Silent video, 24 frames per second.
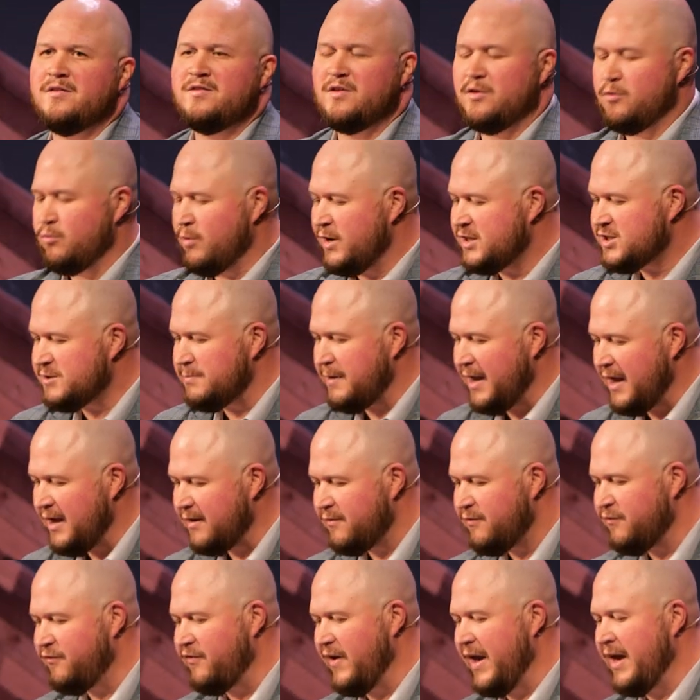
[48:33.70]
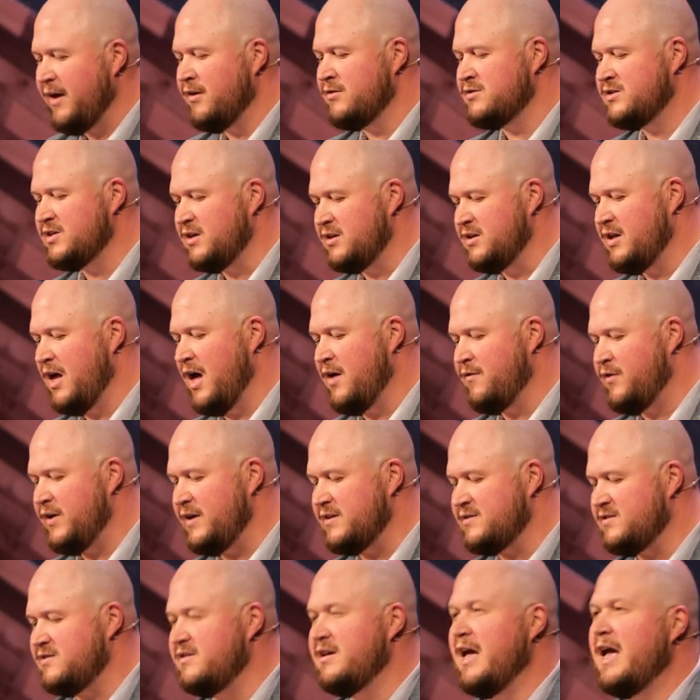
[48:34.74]
So the rich man failed to love
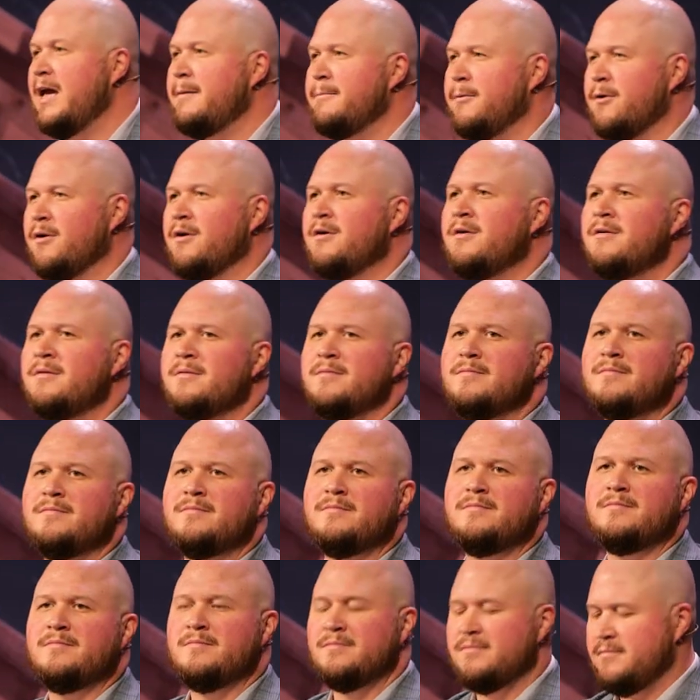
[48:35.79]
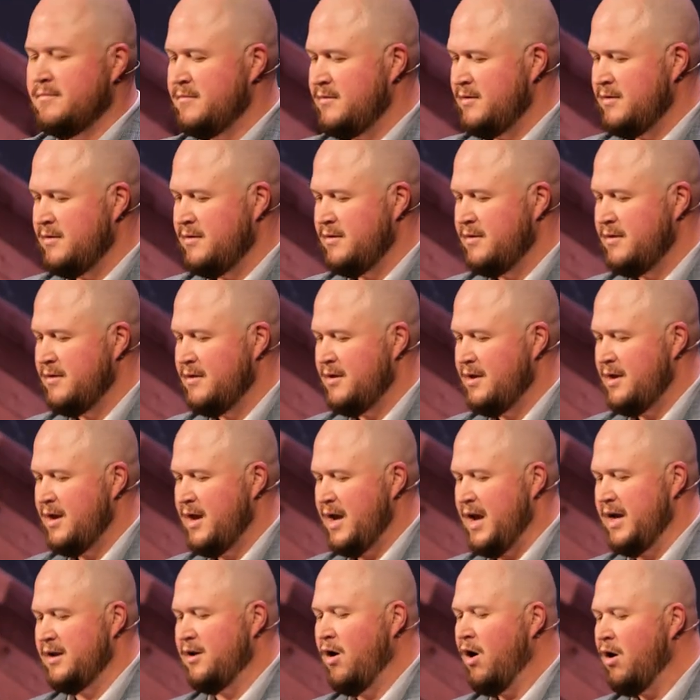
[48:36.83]
his neighbor,
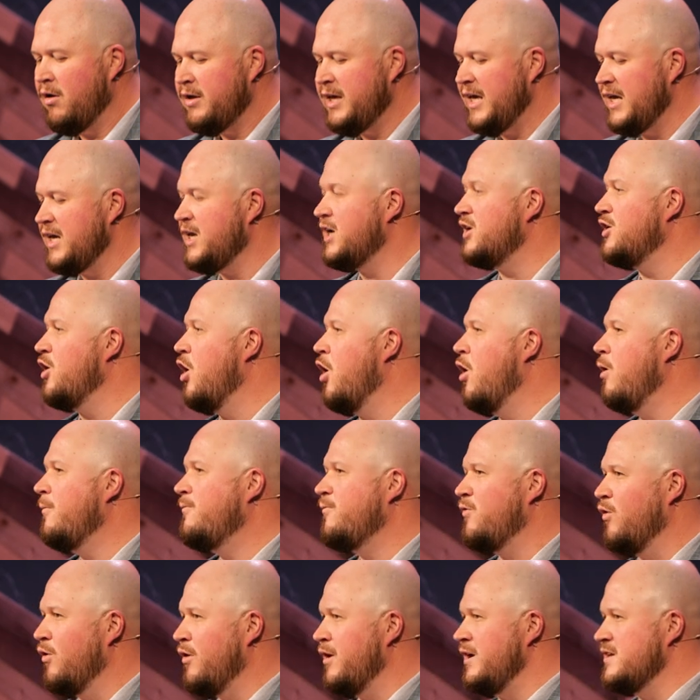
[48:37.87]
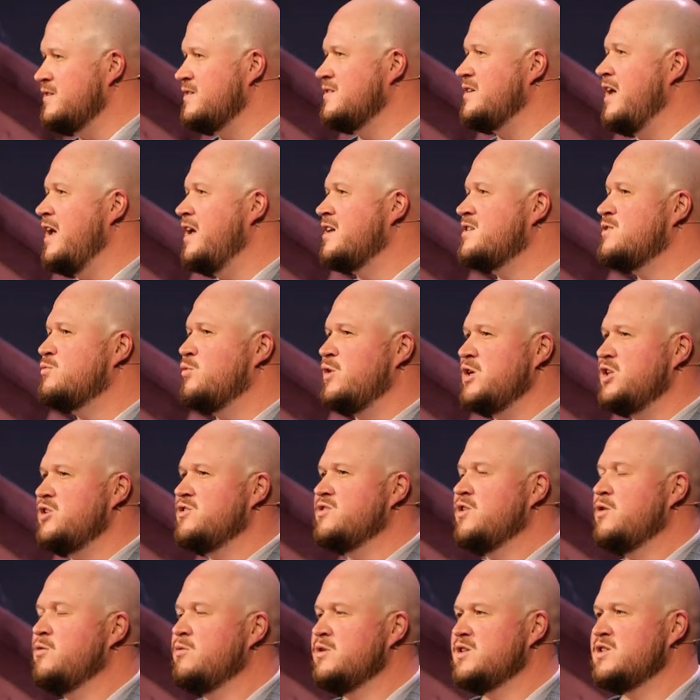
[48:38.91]
and all he could hope for, it says, was,
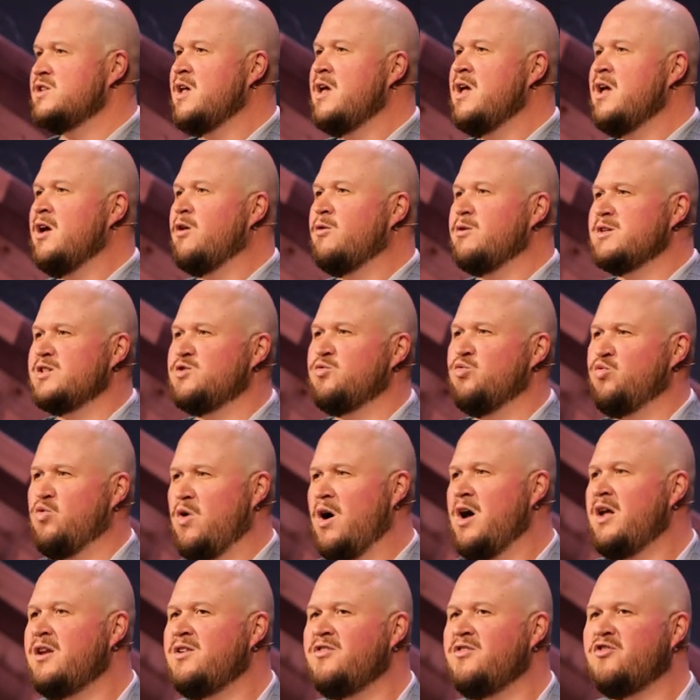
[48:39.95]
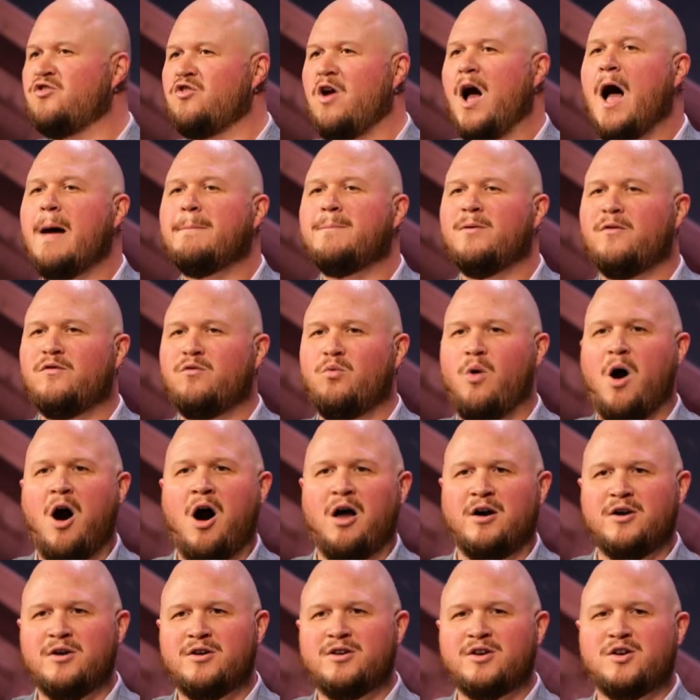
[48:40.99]
was, was one drop of
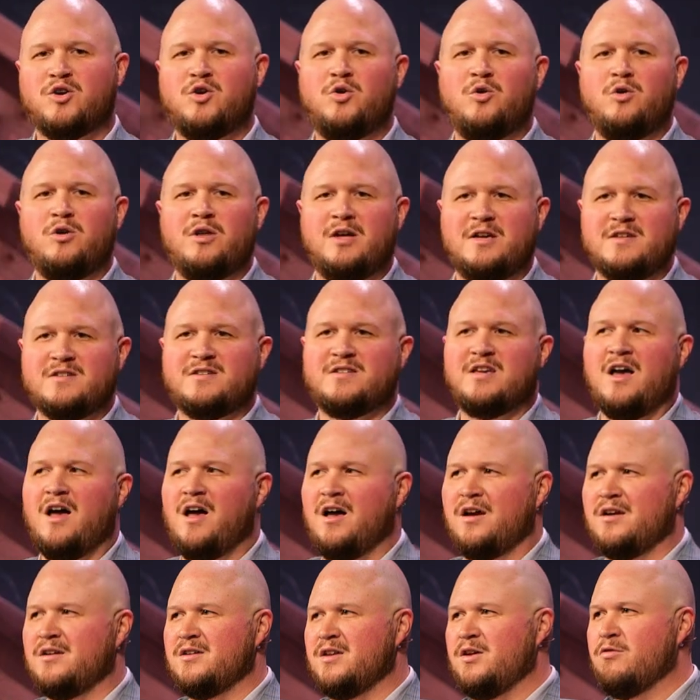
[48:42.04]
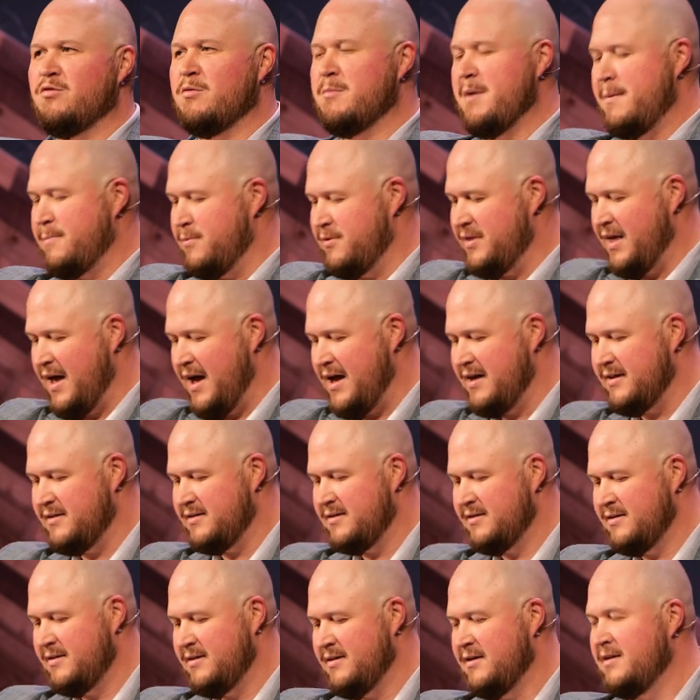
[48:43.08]
water to cool his tongue. You remember
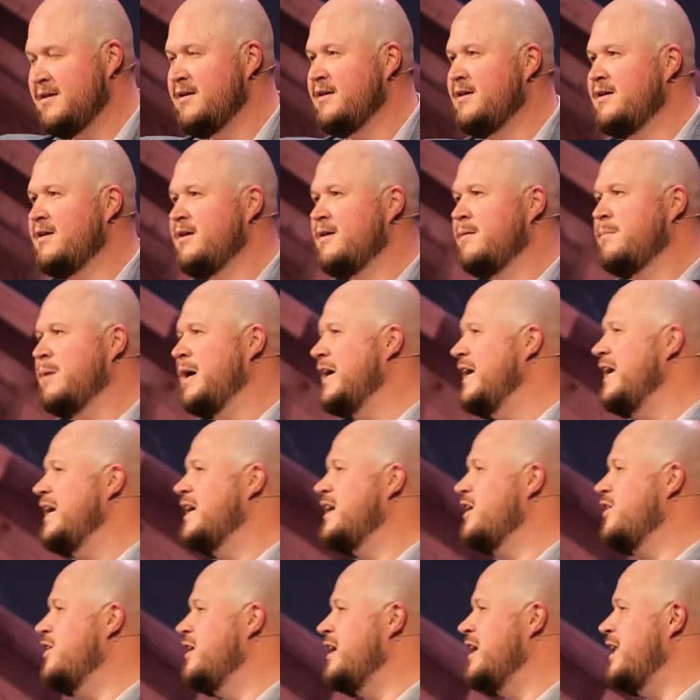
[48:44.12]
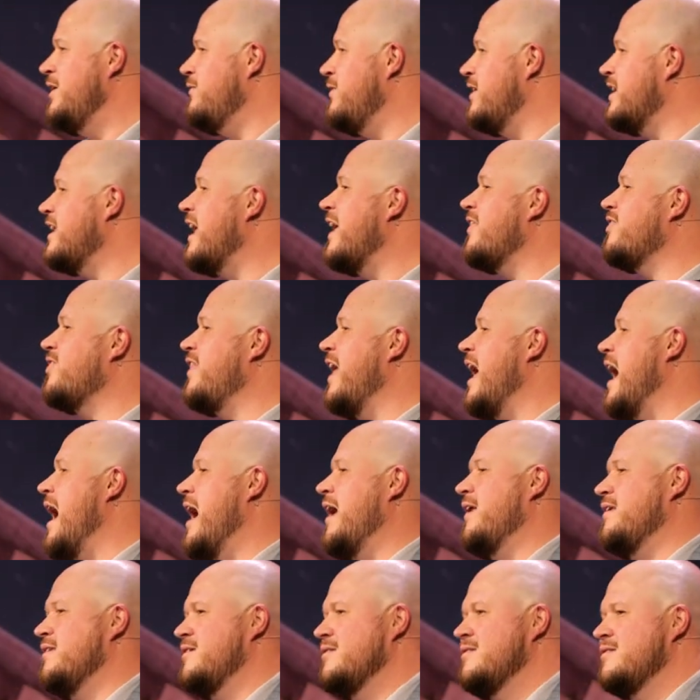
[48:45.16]
that? But he couldn't even get
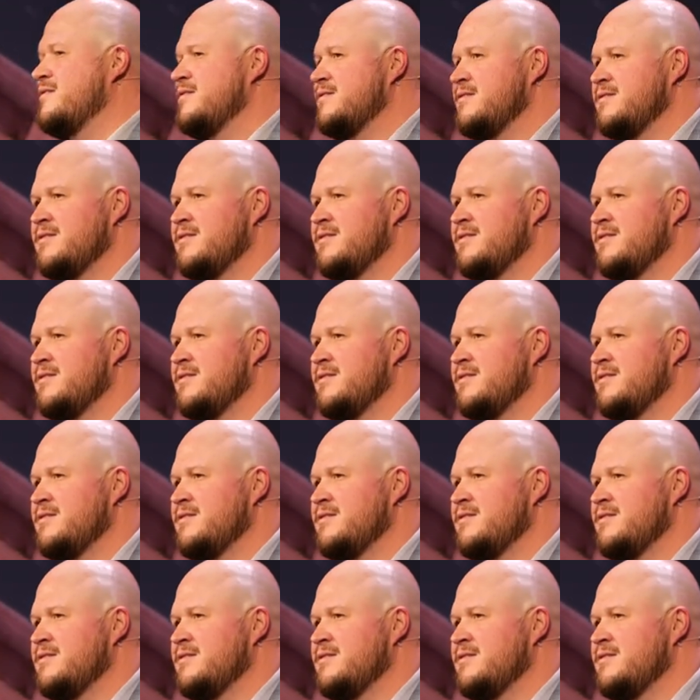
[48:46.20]
that.